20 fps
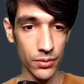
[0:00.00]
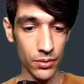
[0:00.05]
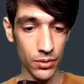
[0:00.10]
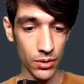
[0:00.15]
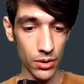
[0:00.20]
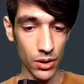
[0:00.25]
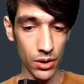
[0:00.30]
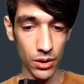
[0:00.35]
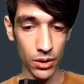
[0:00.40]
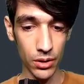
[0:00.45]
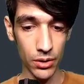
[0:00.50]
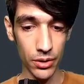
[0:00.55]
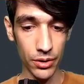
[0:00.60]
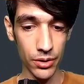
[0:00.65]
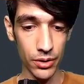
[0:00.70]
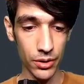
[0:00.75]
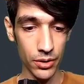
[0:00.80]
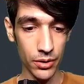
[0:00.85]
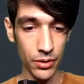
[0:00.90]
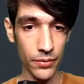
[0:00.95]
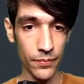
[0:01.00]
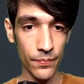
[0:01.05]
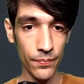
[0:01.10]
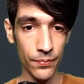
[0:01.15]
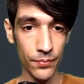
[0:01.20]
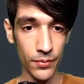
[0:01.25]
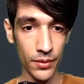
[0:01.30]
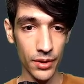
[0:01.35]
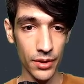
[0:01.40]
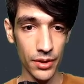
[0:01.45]
Color
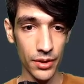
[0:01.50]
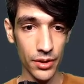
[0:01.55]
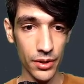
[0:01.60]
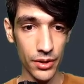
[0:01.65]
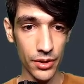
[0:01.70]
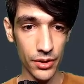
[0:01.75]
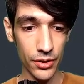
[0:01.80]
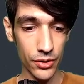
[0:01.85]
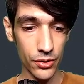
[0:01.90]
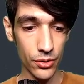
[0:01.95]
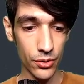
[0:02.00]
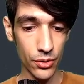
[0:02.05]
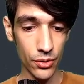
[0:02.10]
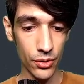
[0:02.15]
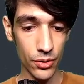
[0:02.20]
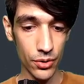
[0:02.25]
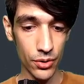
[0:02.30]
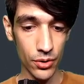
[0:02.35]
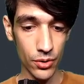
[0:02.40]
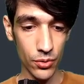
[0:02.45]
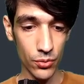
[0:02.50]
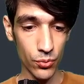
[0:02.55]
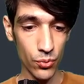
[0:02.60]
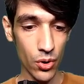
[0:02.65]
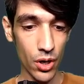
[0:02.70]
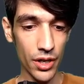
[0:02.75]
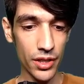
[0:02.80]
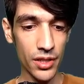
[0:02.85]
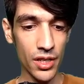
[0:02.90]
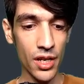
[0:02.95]
is
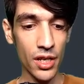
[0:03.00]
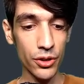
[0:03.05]
white.